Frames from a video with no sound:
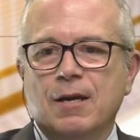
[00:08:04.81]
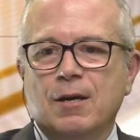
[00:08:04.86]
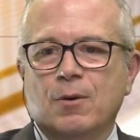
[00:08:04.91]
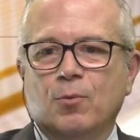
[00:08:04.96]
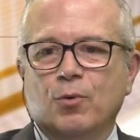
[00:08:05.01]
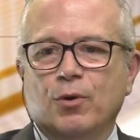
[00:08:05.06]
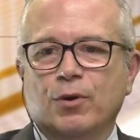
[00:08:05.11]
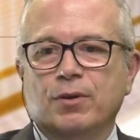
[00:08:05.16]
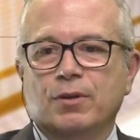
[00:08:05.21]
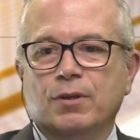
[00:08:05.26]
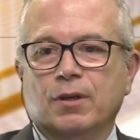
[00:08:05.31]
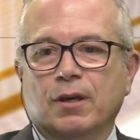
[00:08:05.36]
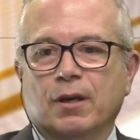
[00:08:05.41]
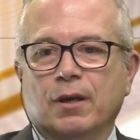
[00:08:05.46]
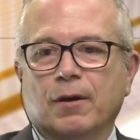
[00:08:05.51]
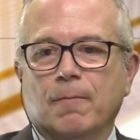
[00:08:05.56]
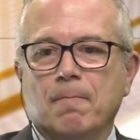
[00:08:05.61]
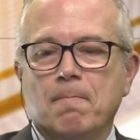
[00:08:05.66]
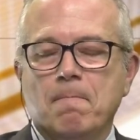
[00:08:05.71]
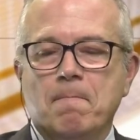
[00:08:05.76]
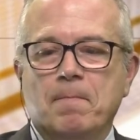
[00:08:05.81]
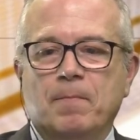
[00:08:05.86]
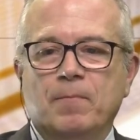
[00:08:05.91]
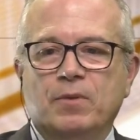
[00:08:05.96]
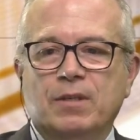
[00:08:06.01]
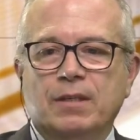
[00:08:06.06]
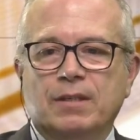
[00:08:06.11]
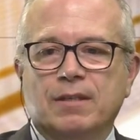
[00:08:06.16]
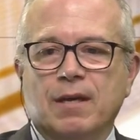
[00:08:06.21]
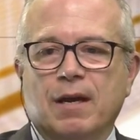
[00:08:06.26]
where you're going to
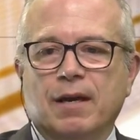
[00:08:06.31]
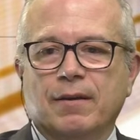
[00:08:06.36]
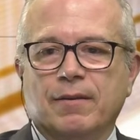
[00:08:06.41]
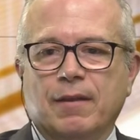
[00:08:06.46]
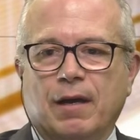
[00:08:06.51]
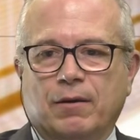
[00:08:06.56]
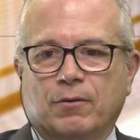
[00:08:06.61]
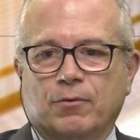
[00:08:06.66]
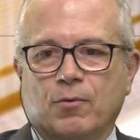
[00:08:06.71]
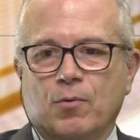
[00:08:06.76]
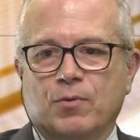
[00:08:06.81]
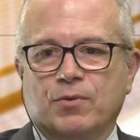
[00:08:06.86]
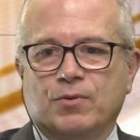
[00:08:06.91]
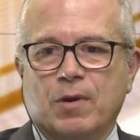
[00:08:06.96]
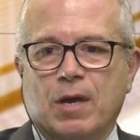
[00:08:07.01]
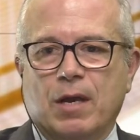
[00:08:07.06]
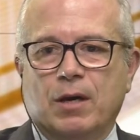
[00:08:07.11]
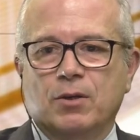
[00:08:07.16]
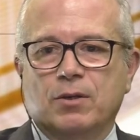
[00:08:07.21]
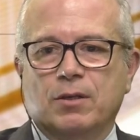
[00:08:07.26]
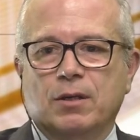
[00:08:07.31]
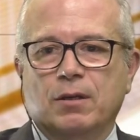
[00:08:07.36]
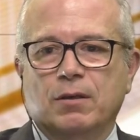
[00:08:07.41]
design that growth strategy,